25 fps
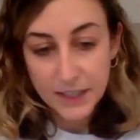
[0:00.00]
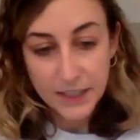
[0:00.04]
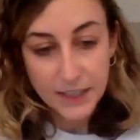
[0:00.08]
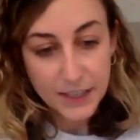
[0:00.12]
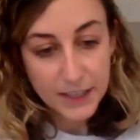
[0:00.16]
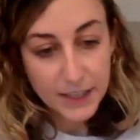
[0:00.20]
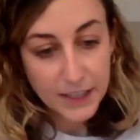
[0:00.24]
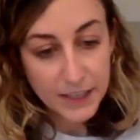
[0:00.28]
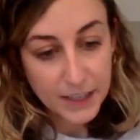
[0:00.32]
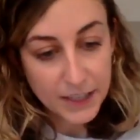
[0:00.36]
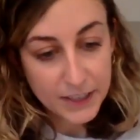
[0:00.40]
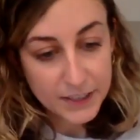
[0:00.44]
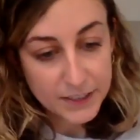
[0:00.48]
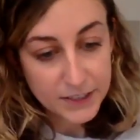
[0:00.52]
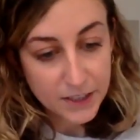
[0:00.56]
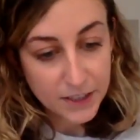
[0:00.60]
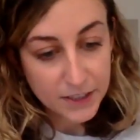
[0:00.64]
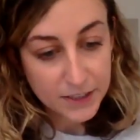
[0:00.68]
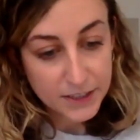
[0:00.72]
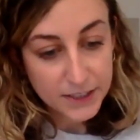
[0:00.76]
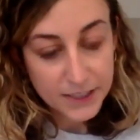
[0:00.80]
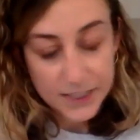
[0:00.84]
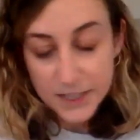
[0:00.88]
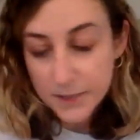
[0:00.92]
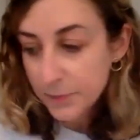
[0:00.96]
And
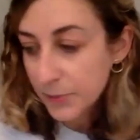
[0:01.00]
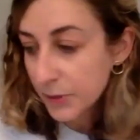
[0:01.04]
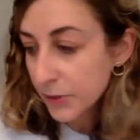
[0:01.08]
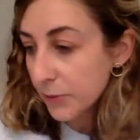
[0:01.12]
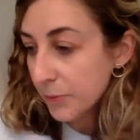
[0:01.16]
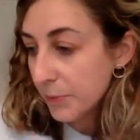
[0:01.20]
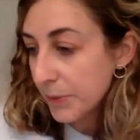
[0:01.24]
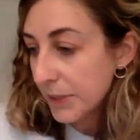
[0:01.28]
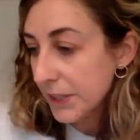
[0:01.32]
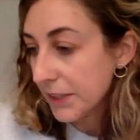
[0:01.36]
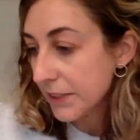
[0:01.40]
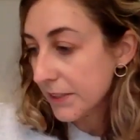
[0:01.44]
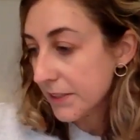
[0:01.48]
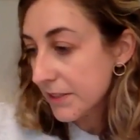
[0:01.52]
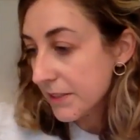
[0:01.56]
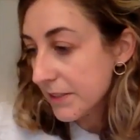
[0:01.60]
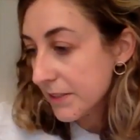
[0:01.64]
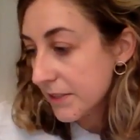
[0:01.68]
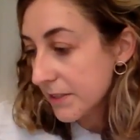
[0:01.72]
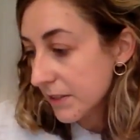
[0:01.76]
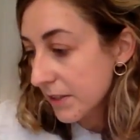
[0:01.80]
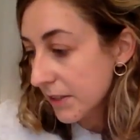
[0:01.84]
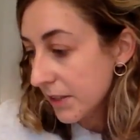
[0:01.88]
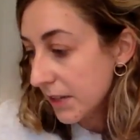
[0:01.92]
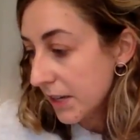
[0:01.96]
on this blue
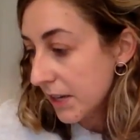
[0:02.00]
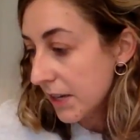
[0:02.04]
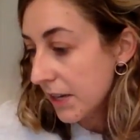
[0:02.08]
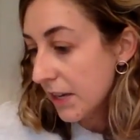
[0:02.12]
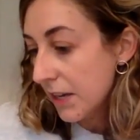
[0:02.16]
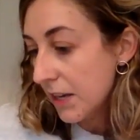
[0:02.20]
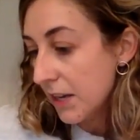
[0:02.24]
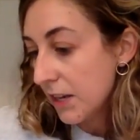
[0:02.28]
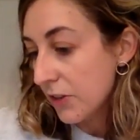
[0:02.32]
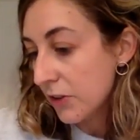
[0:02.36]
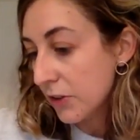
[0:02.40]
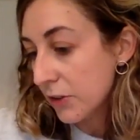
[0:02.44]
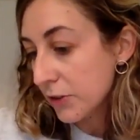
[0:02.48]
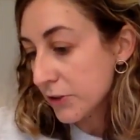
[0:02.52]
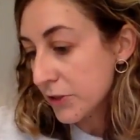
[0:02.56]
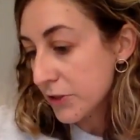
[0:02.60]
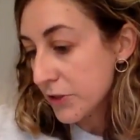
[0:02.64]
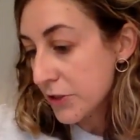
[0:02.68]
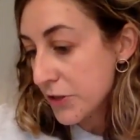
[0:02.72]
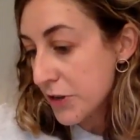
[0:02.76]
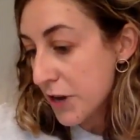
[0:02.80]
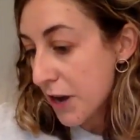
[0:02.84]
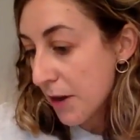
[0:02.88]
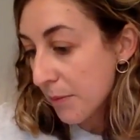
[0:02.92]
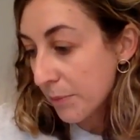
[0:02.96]
piece, there's
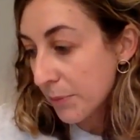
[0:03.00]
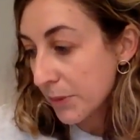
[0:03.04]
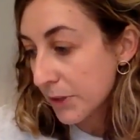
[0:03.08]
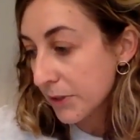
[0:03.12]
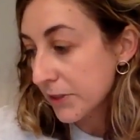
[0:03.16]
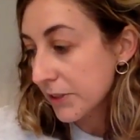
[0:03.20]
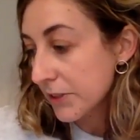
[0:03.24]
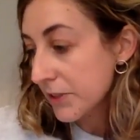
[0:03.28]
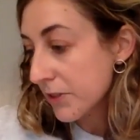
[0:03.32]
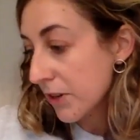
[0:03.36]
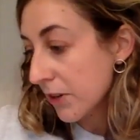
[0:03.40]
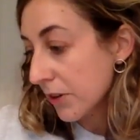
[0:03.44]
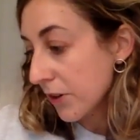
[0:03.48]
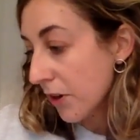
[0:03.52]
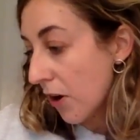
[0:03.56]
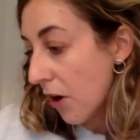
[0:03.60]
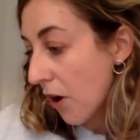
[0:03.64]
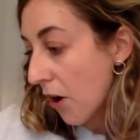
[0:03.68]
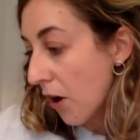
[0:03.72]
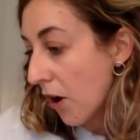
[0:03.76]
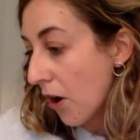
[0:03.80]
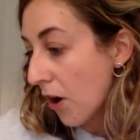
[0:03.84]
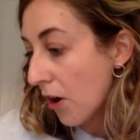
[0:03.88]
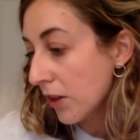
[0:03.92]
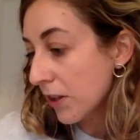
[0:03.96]
numbers on
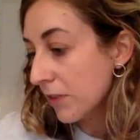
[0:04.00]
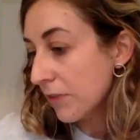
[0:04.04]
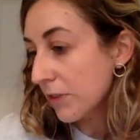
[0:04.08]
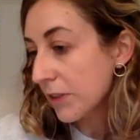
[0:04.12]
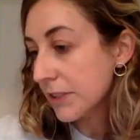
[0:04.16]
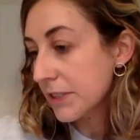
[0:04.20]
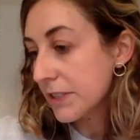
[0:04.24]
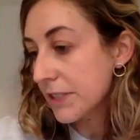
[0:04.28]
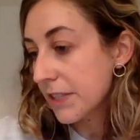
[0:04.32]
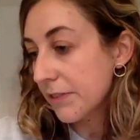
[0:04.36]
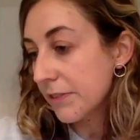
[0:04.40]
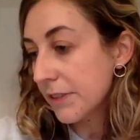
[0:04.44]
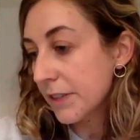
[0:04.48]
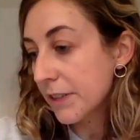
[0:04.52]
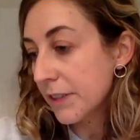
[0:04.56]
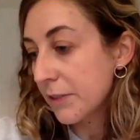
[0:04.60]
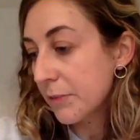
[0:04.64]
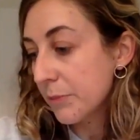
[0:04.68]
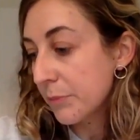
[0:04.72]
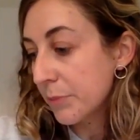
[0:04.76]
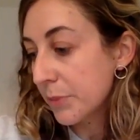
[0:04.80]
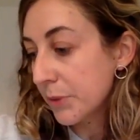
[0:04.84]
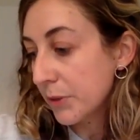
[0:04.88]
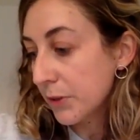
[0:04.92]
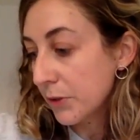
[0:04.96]
all of our different
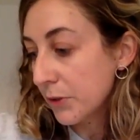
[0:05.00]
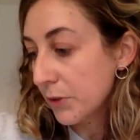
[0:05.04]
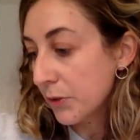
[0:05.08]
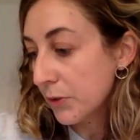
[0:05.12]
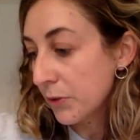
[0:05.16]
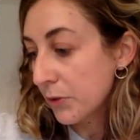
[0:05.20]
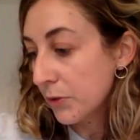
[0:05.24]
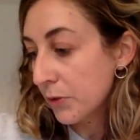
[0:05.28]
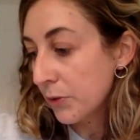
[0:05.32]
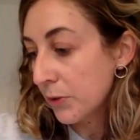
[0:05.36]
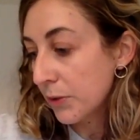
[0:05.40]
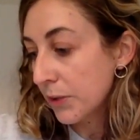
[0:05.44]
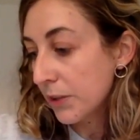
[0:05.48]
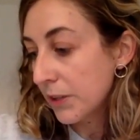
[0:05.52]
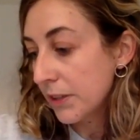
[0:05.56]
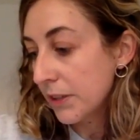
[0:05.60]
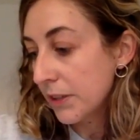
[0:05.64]
blue